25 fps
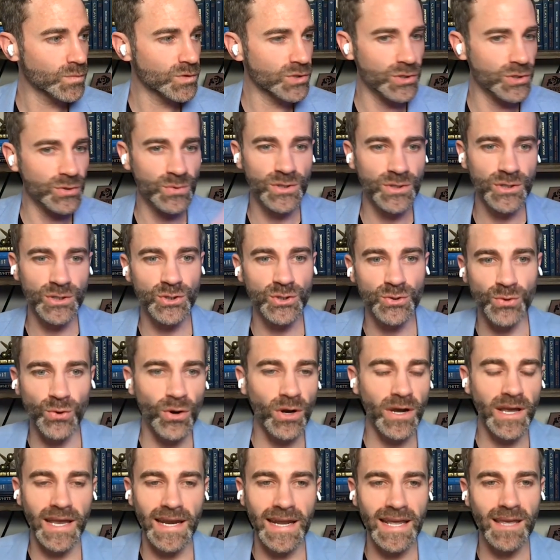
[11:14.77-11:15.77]
to
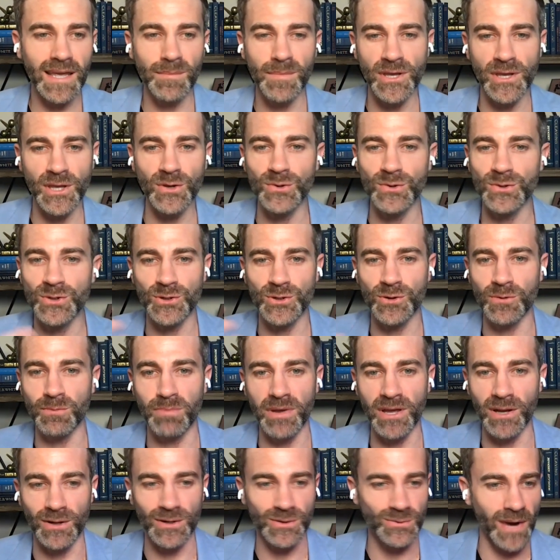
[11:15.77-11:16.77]
destroy and it can be used to
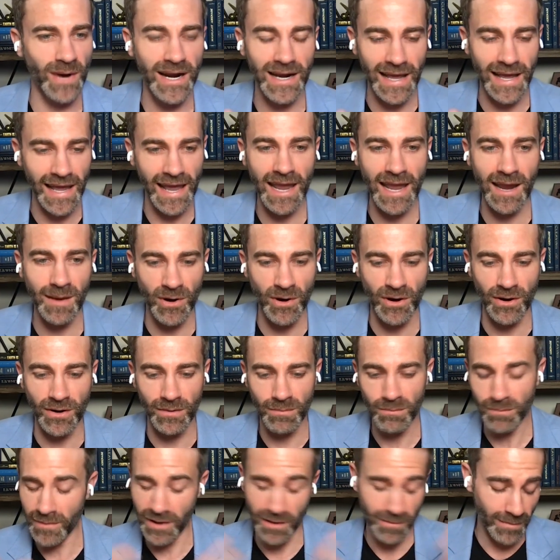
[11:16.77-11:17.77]
build, right? A
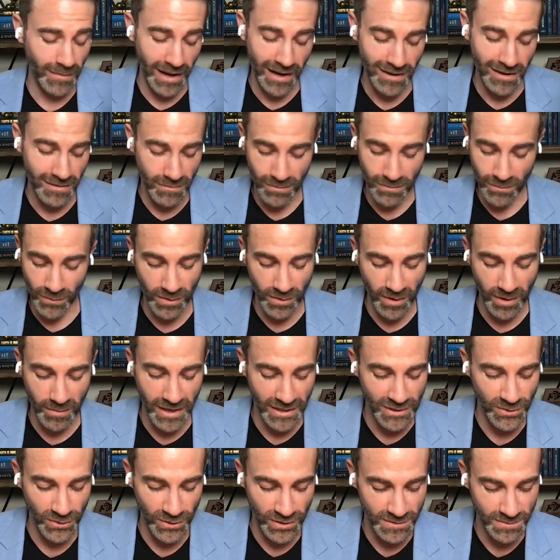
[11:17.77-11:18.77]
hammer, one of my
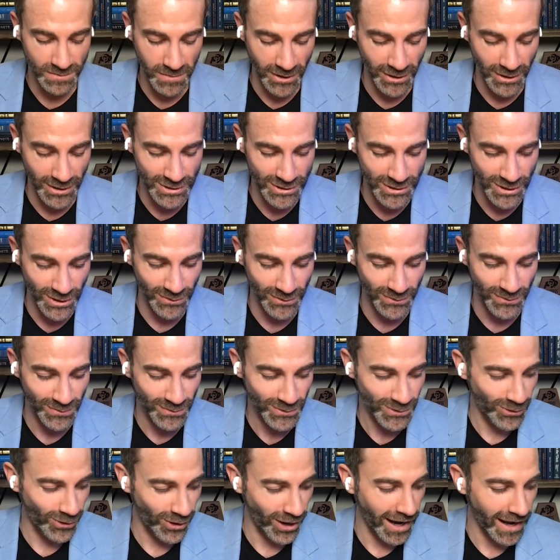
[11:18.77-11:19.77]
mentors, Mary Jo
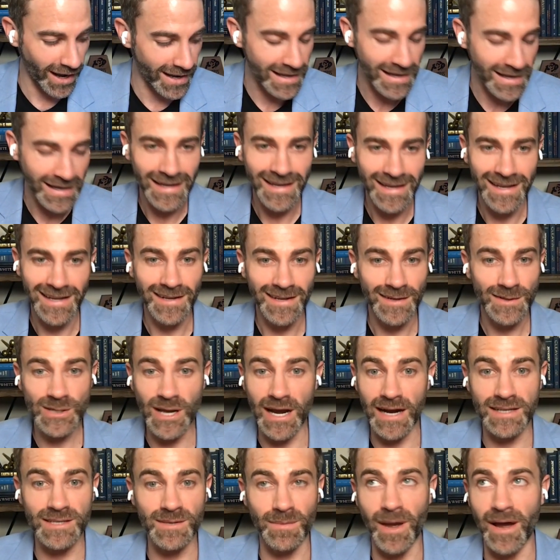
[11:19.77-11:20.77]
Lauréats,
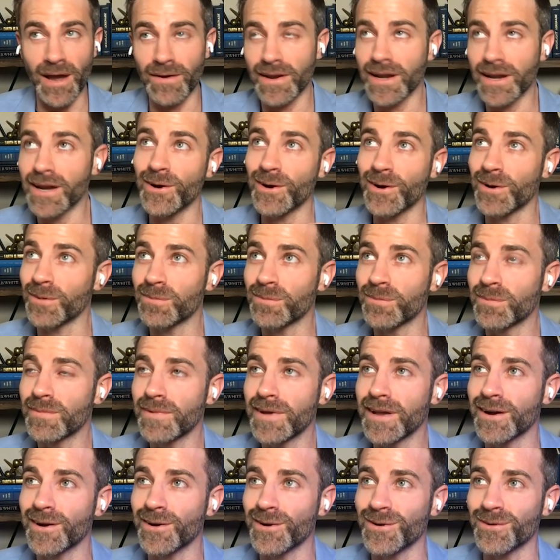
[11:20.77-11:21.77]
talks about in
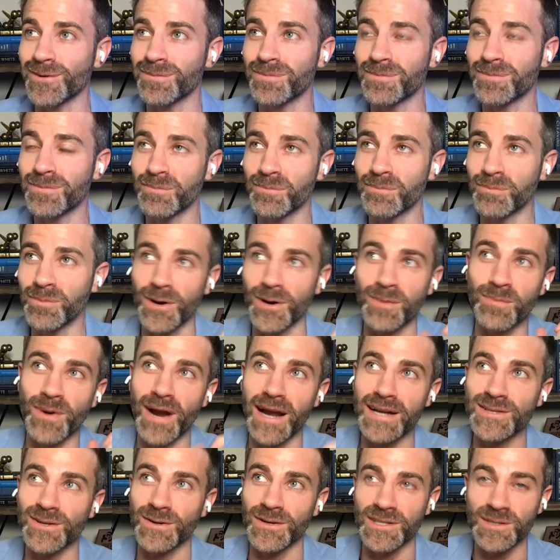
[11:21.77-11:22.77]
her book,
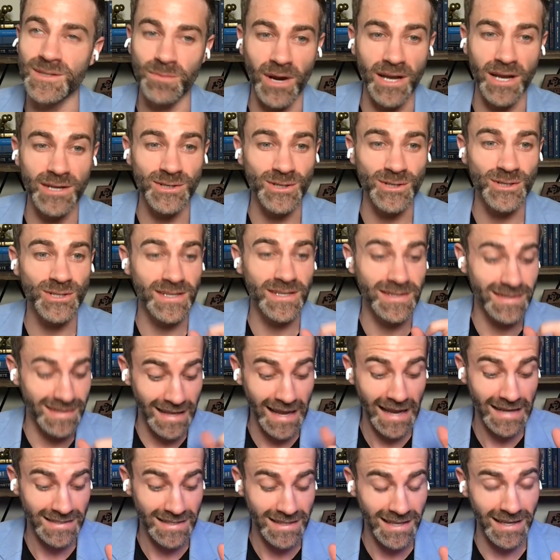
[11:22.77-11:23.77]
Practical Inspiration, she
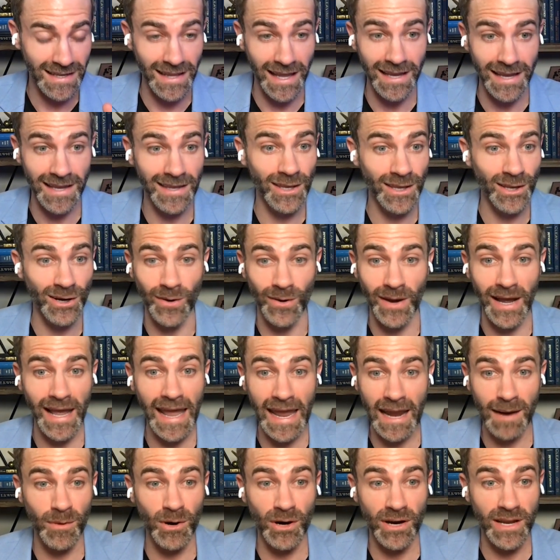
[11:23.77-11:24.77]
has a thing like, a
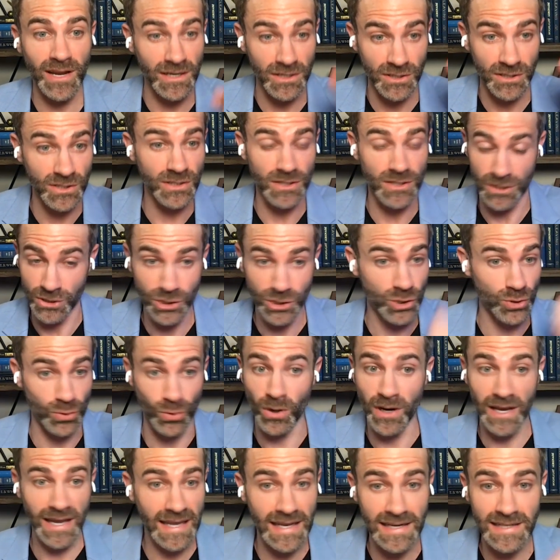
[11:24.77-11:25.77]
hammer can
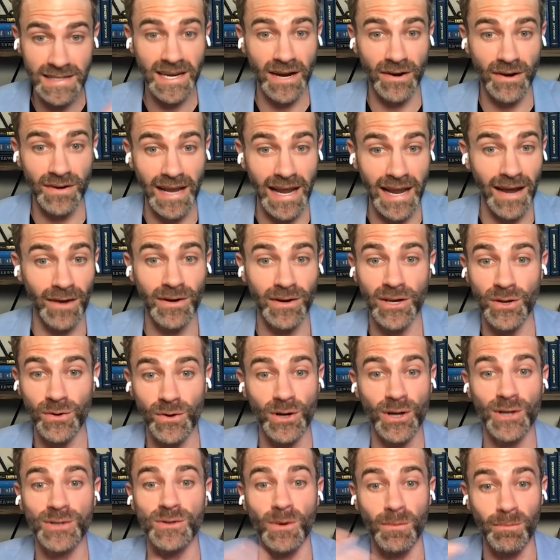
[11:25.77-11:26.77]
destroy, it can tear down, and you
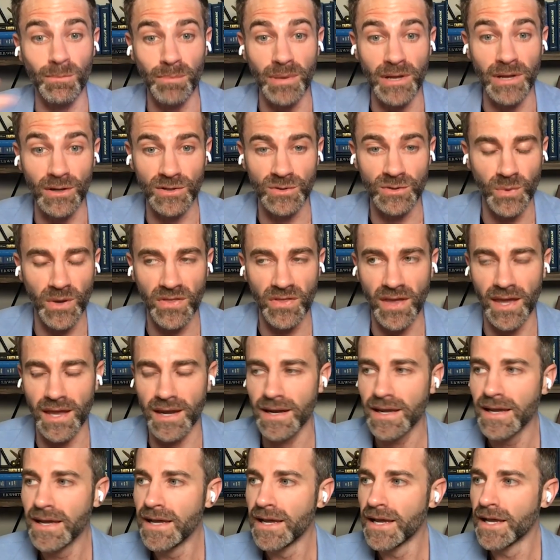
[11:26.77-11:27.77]
can also build with it.
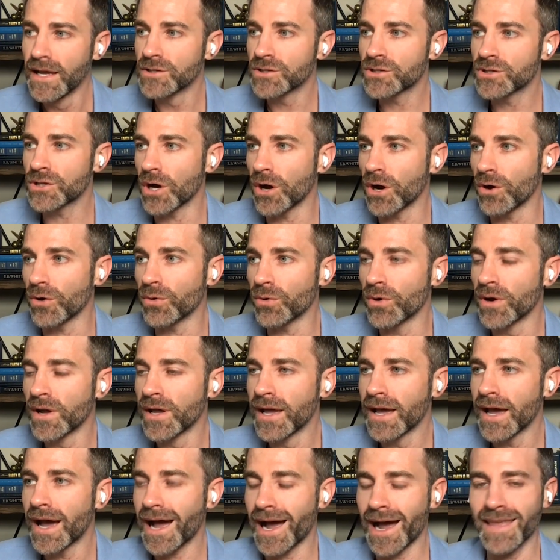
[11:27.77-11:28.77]
So
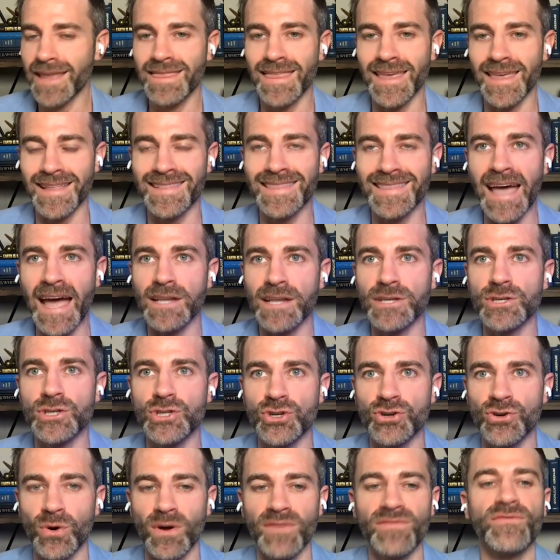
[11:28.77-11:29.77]
I think that is
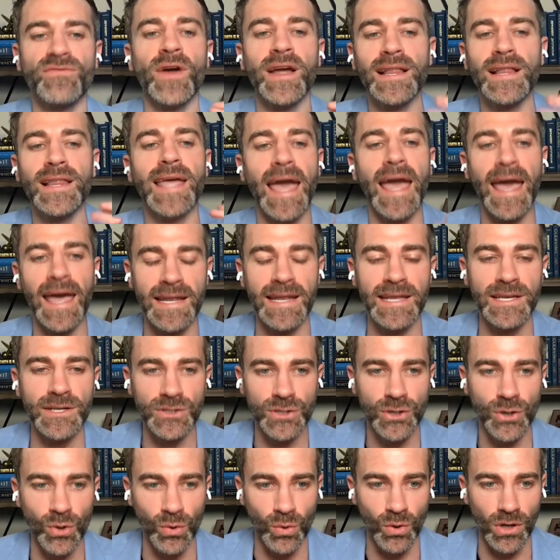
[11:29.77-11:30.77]
true of frankly any
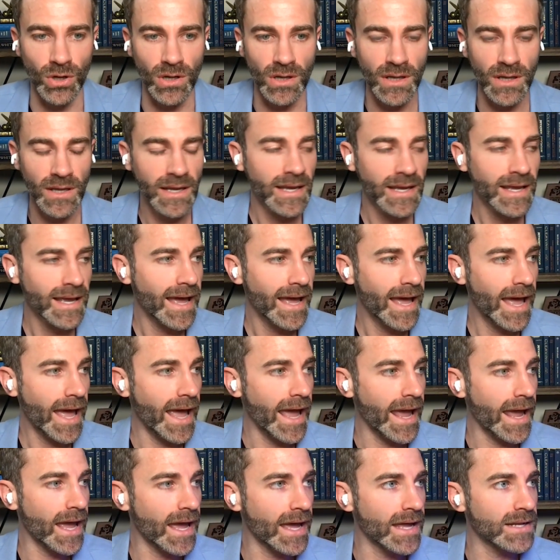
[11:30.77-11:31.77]
tool.
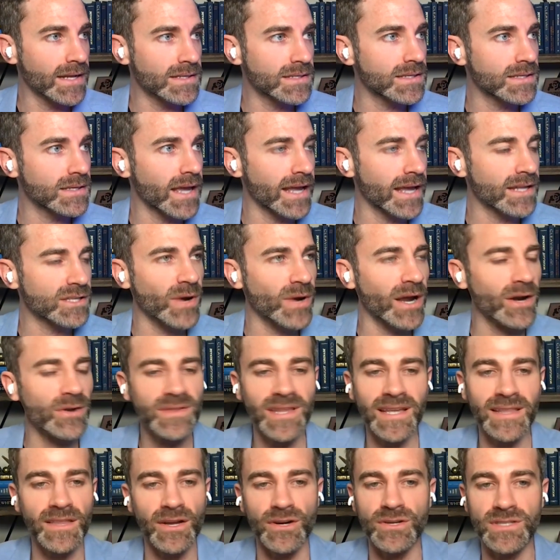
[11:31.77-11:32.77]
And so I don't
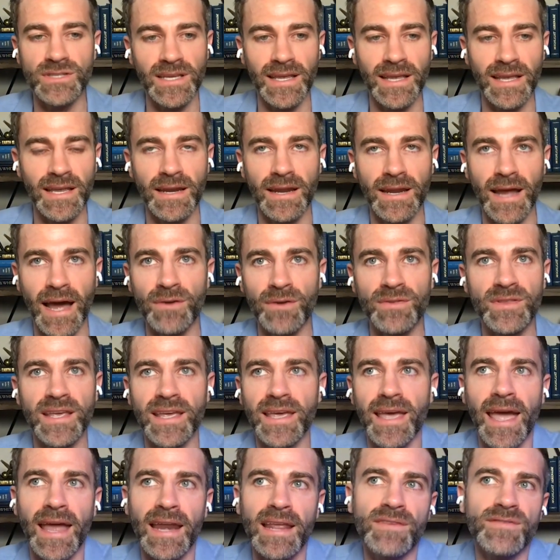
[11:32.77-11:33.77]

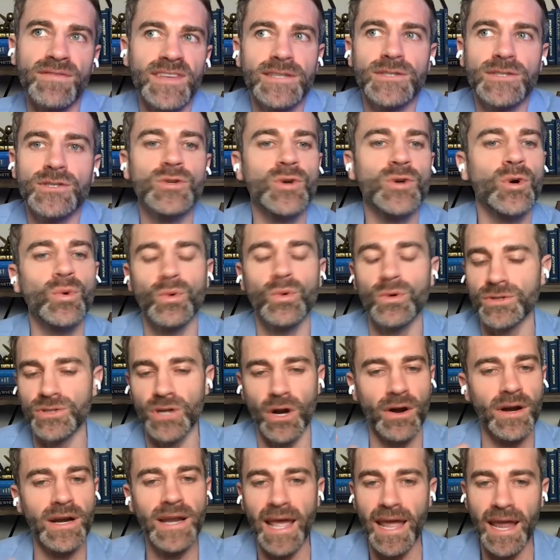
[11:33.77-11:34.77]
think any of these tools
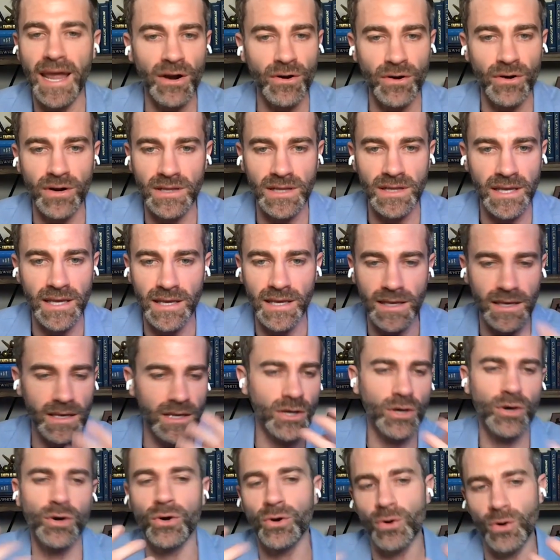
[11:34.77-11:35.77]
are
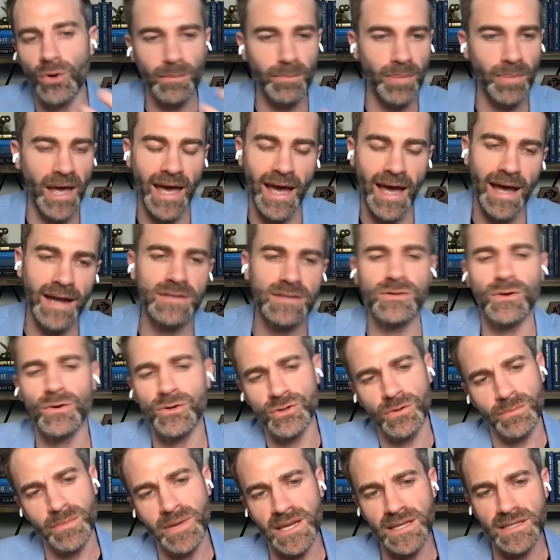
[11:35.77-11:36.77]
inherently good or bad.
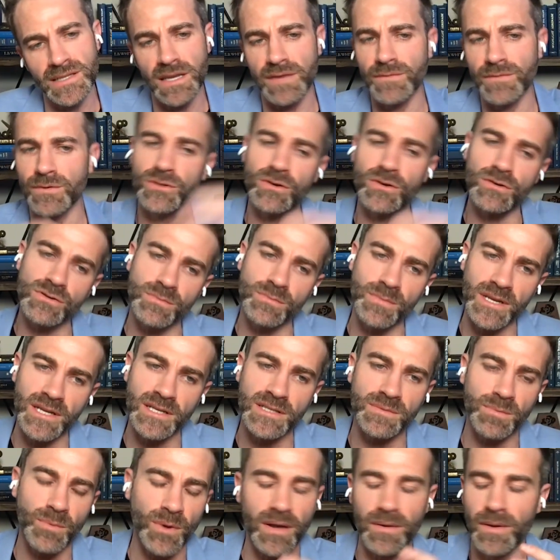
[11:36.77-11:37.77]
Social media is evil. Social media
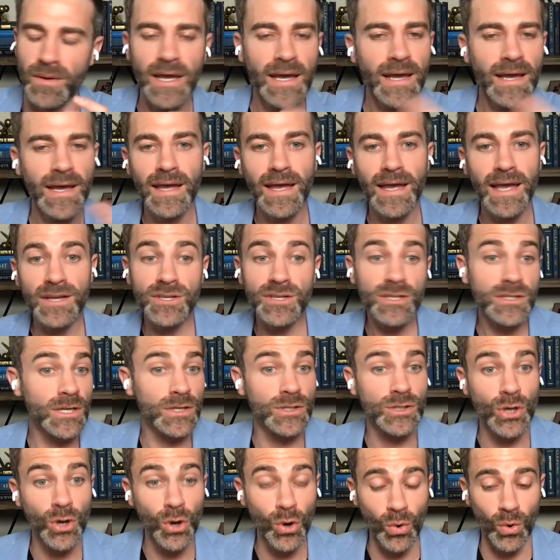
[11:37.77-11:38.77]
is bad. It's just a
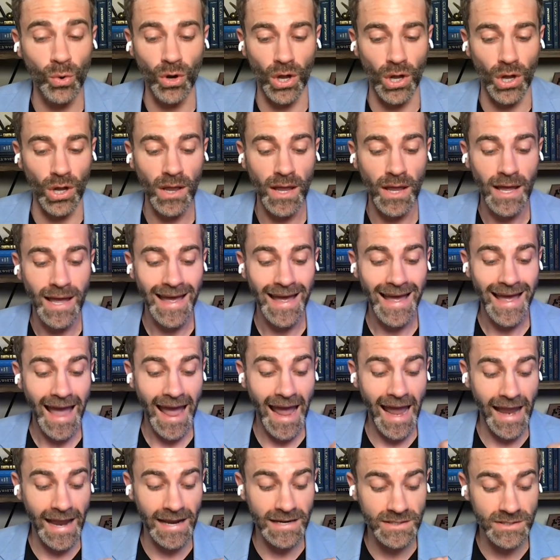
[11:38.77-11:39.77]
tool.
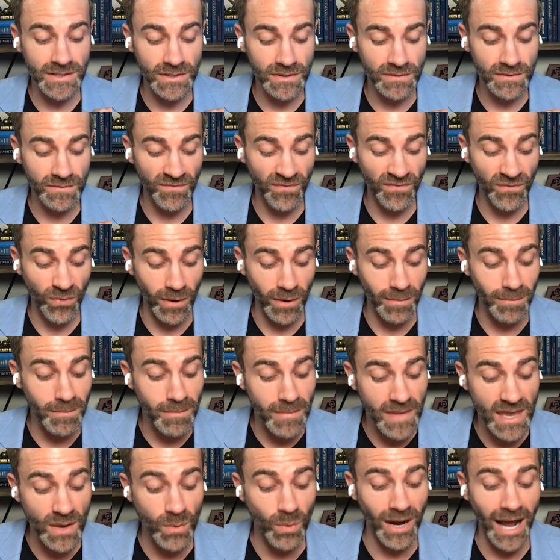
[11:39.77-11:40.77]
And for
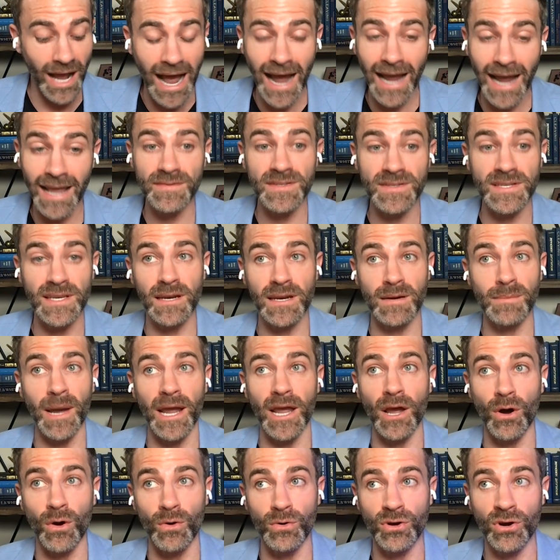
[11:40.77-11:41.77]
me, what I have seen in
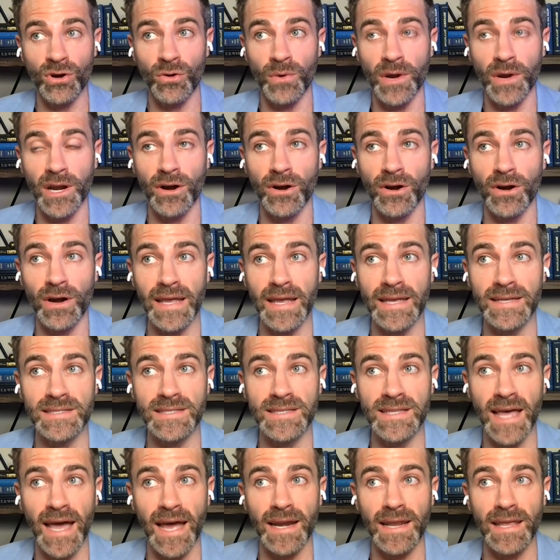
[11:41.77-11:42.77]
my own career is
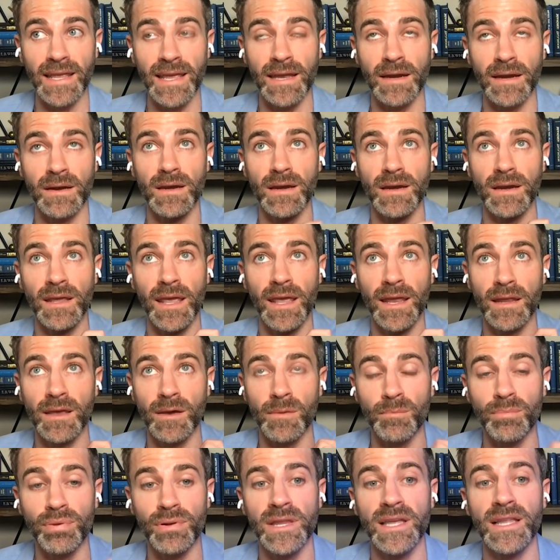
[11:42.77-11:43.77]
that it
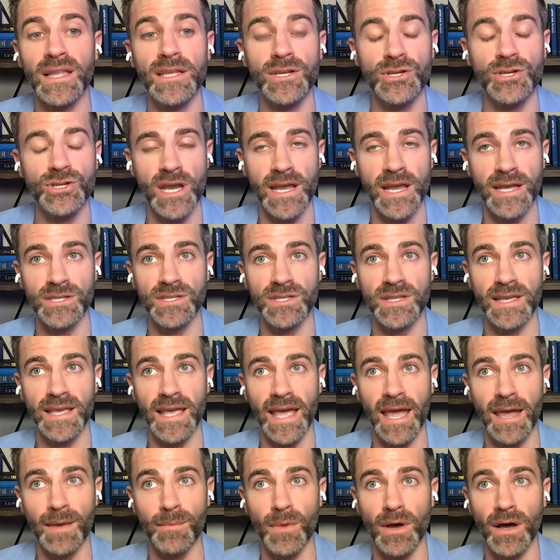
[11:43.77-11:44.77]
completely changed the
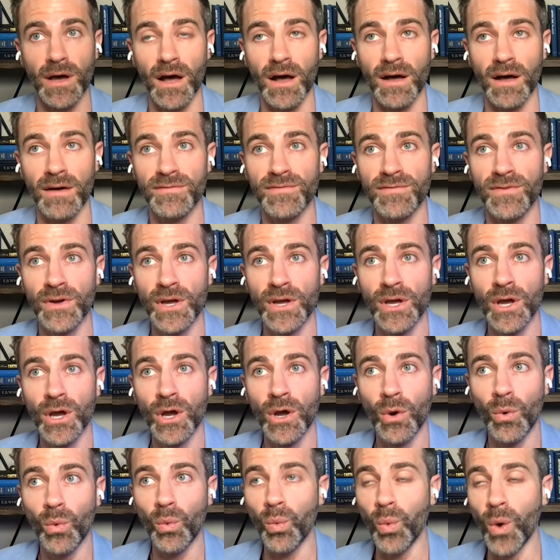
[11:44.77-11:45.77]
game of
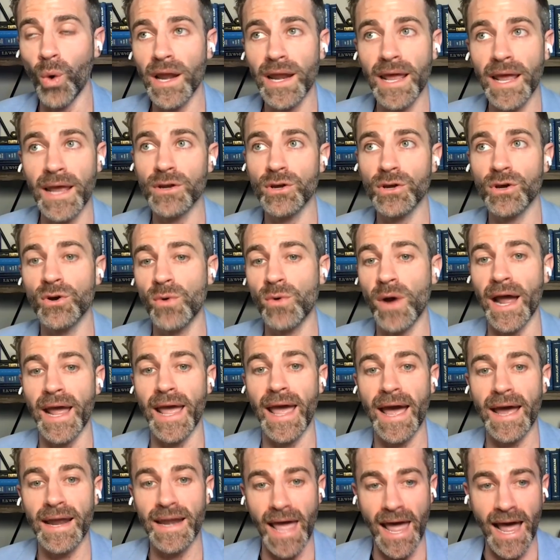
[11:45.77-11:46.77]
what and who I
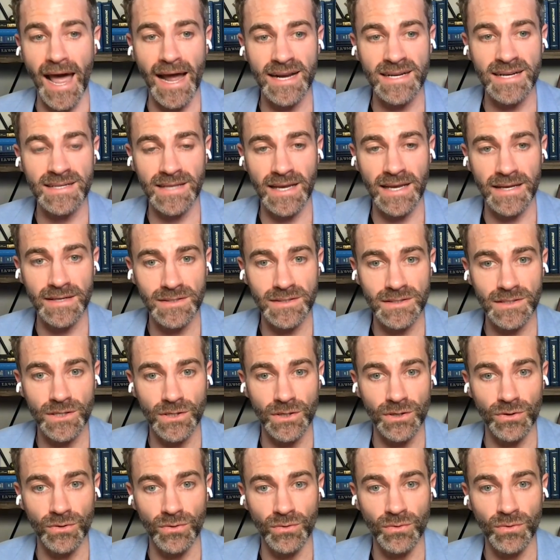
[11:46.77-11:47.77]
had access
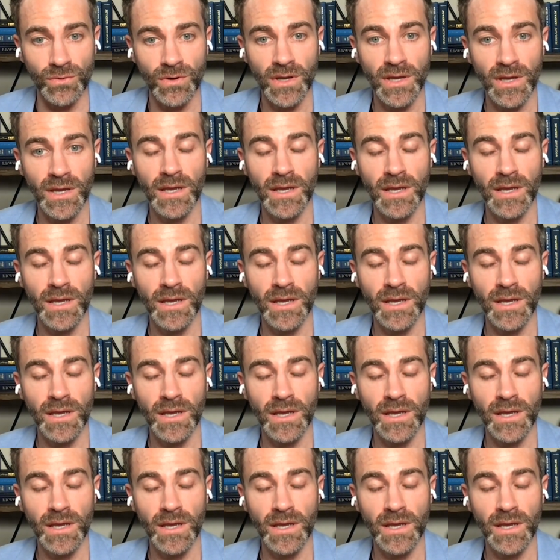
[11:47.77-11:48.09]
to